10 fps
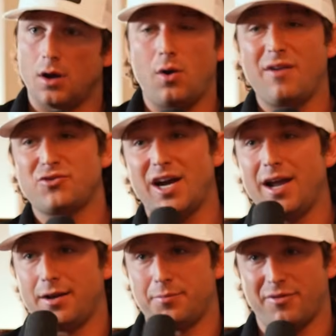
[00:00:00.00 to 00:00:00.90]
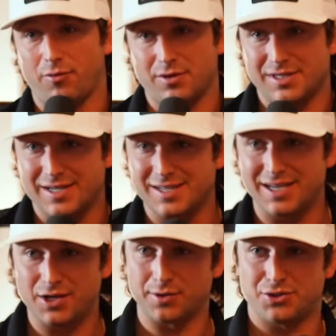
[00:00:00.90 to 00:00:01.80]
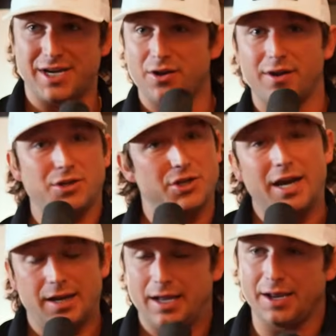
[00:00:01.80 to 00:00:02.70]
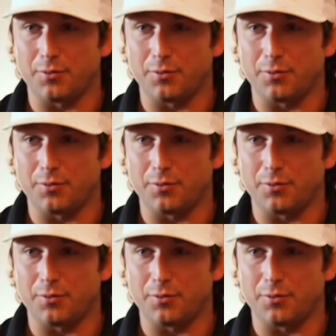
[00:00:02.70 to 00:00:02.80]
Oh, I've tried before. Since I seen you and Shad do it, I tried. That ain't